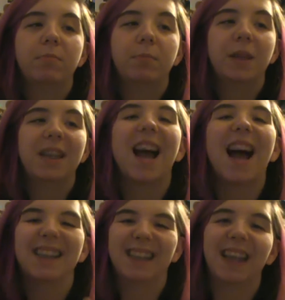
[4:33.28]
being
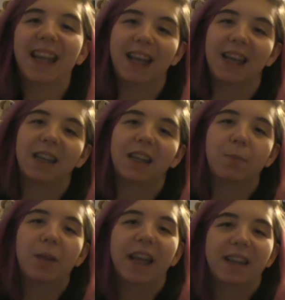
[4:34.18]
isolated in
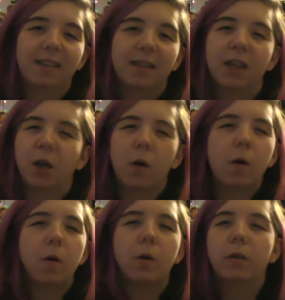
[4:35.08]
this place, in the
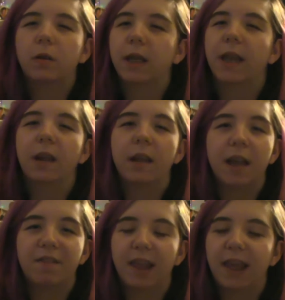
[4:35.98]
cold and
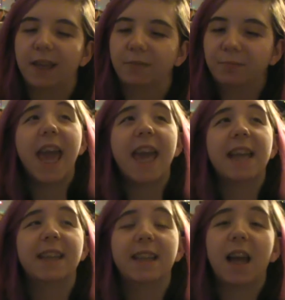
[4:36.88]
everything,
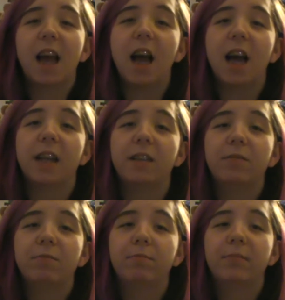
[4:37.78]
and
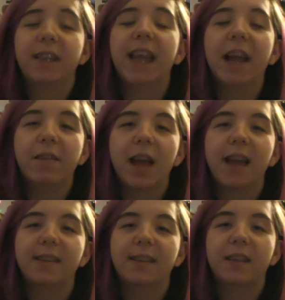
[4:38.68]

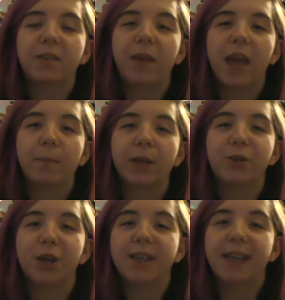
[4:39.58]
terrorizes his family and
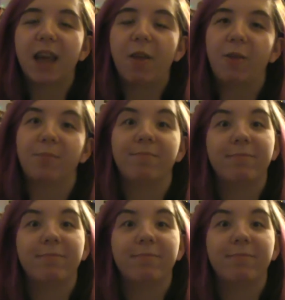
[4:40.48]
tries to kill them.